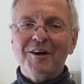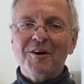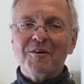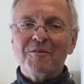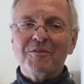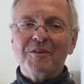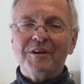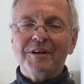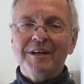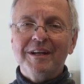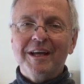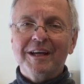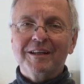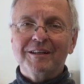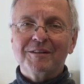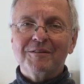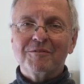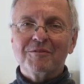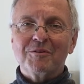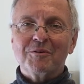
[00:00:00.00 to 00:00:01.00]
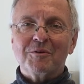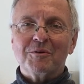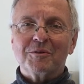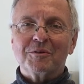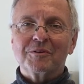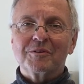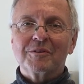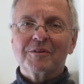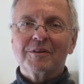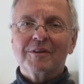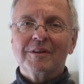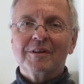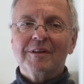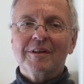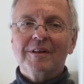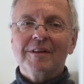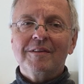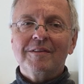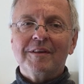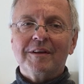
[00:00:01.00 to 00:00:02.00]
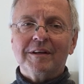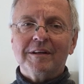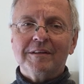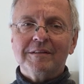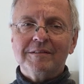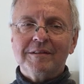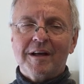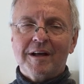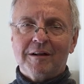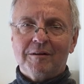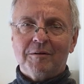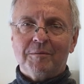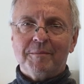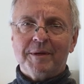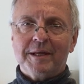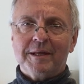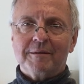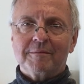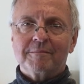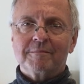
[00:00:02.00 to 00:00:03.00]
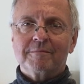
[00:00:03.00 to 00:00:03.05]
go of the negative thoughts that entangle me.